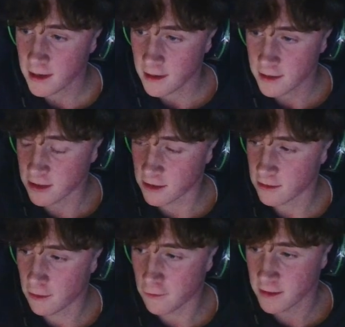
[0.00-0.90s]
So
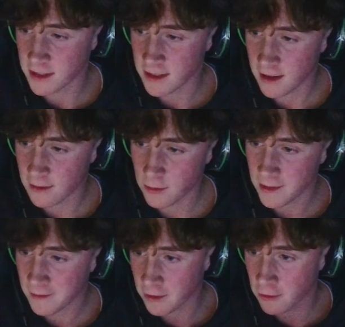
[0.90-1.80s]
obviously that, but we
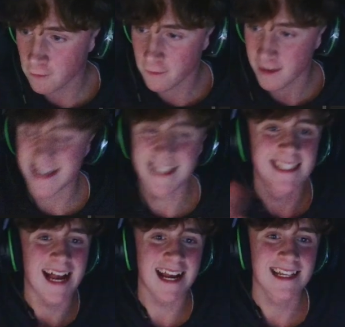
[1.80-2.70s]
have to do it for
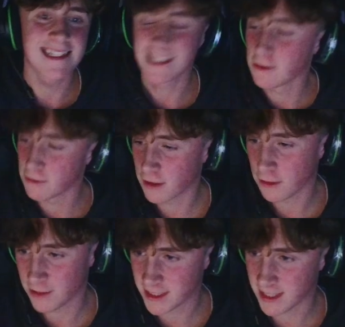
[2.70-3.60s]
exactly 2 to
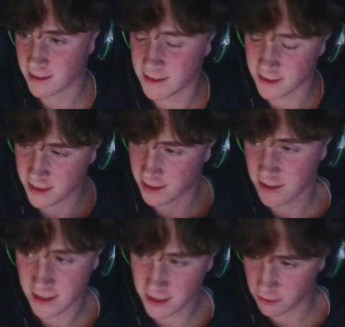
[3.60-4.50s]
3 seconds because
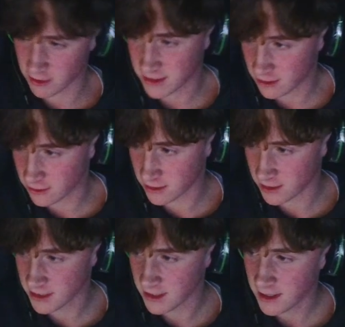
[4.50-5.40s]
that's what it tells
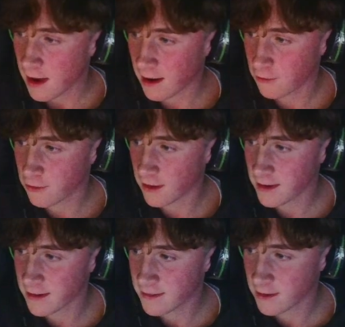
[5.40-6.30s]
us. After that,
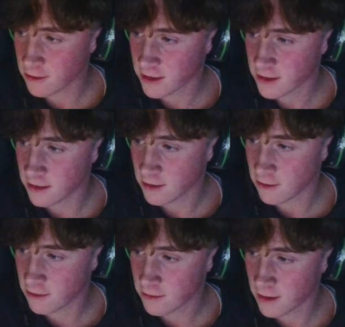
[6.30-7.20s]
it tells us to
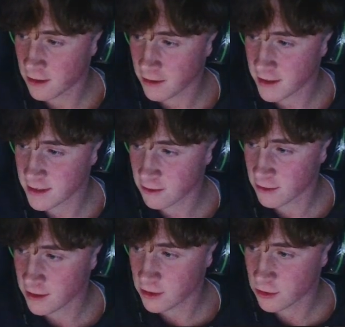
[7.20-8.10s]
do the
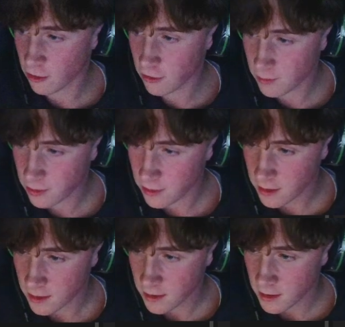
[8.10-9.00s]
90-degree drop
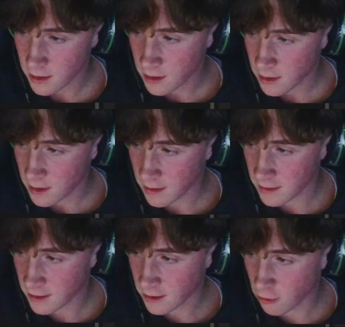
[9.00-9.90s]
and
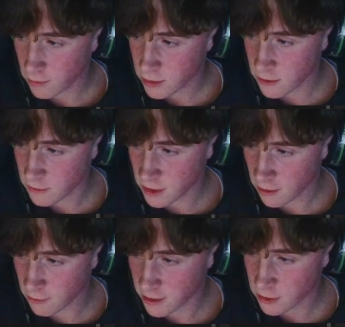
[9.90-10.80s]
then an optional
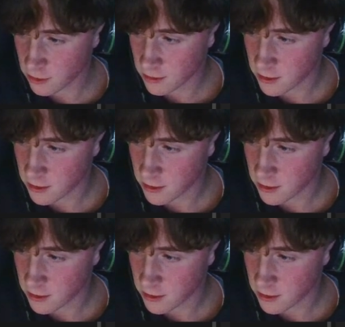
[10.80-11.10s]
tunnel entrance.